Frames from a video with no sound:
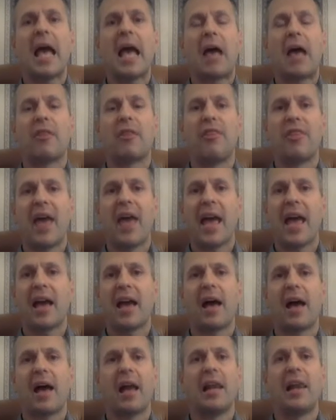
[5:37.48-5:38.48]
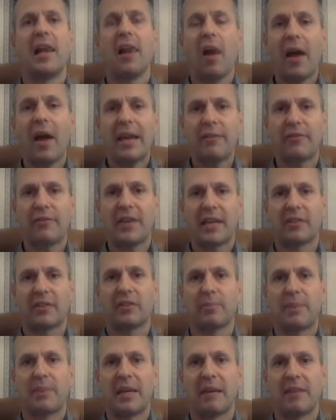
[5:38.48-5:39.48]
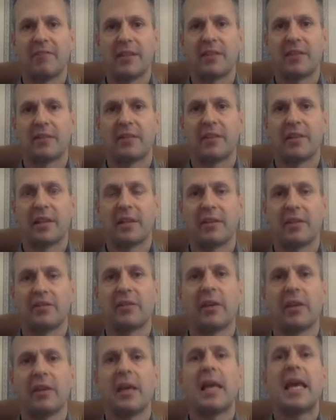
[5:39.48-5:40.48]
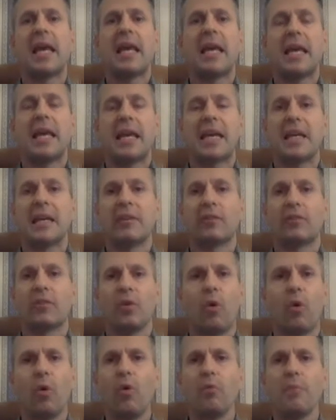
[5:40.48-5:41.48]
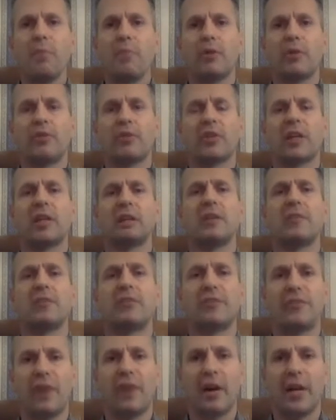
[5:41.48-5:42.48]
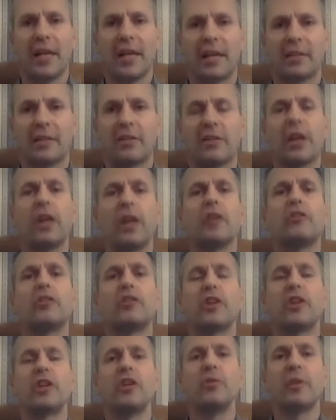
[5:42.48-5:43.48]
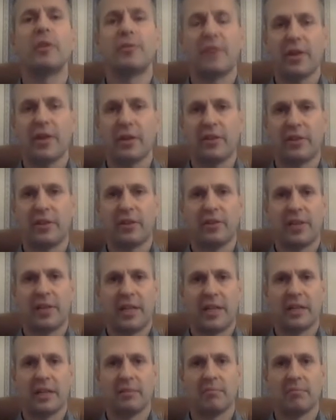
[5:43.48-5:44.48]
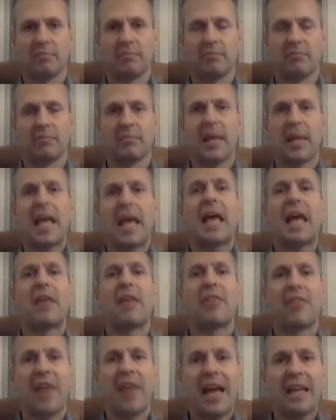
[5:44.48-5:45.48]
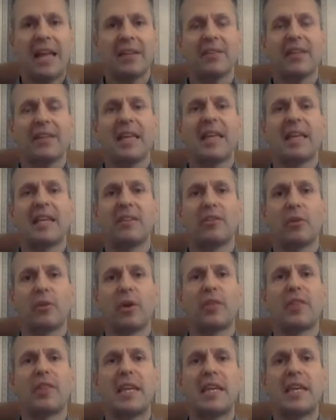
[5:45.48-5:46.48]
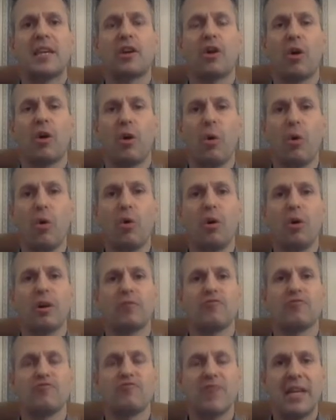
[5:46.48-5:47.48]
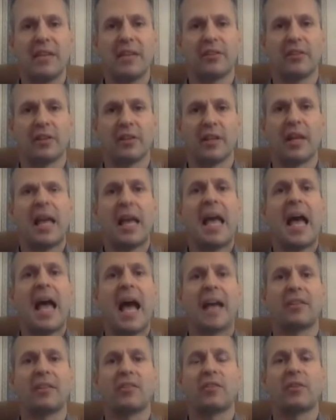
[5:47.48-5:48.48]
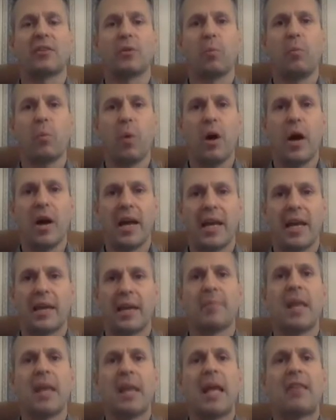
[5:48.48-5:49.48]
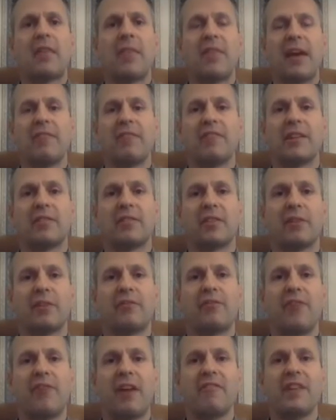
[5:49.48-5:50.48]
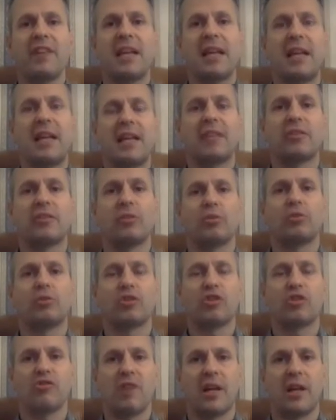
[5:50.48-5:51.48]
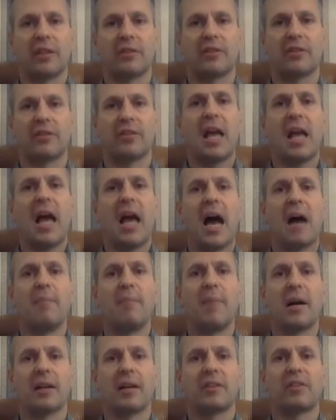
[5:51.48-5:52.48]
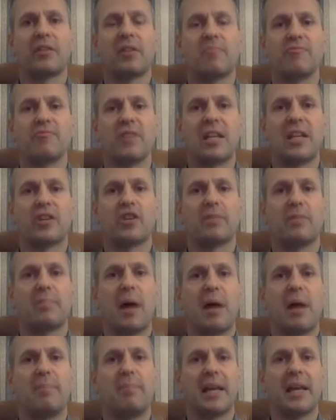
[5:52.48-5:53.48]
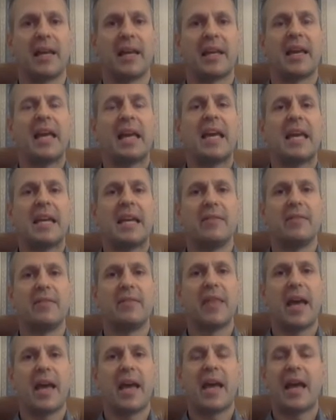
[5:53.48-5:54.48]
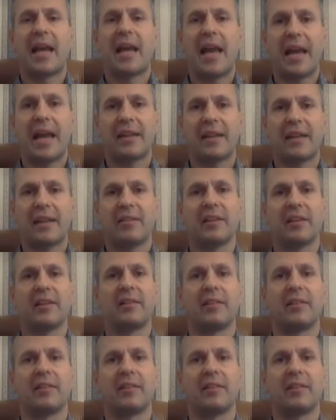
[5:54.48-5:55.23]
Their life experiences is almost confined to university. That is the core reason as to why there is very little trust amongst the British public in their elected